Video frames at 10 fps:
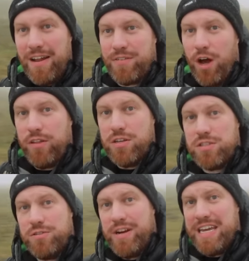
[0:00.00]
and I've got those
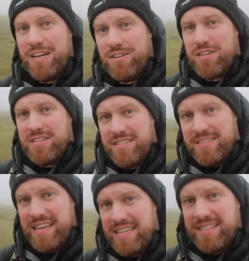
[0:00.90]
three hundred
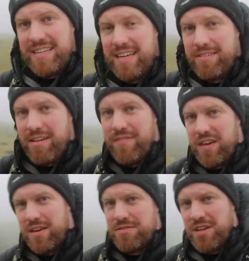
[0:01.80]
sixty degree
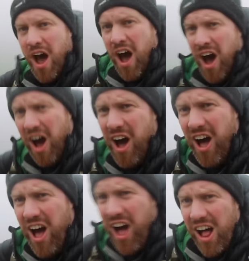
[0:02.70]
views
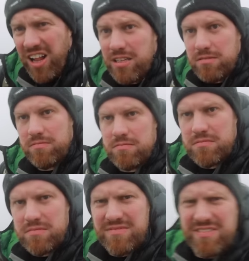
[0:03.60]
all...
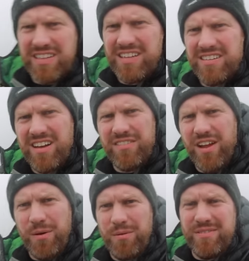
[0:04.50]
Oh
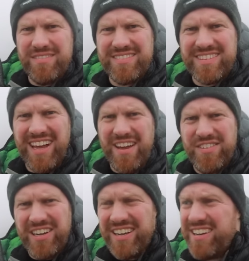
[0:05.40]
no, I
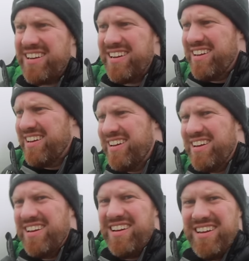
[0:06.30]

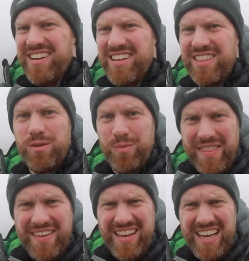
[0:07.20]
haven't. The
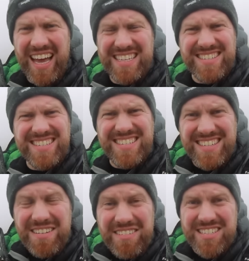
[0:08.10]
weather has
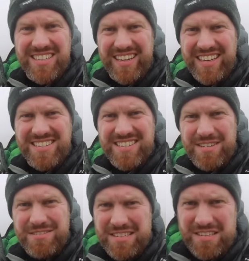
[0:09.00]
seriously,
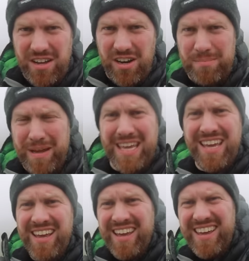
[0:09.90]
seriously turned on me.
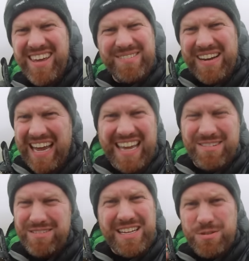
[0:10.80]
It went like, it
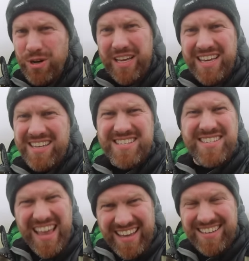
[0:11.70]
was literally
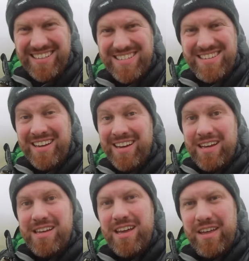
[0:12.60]
seconds
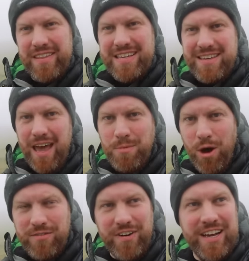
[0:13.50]
and this came
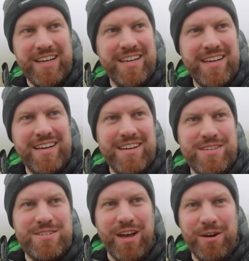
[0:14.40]
over.
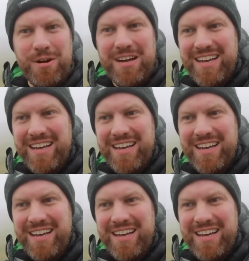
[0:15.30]
So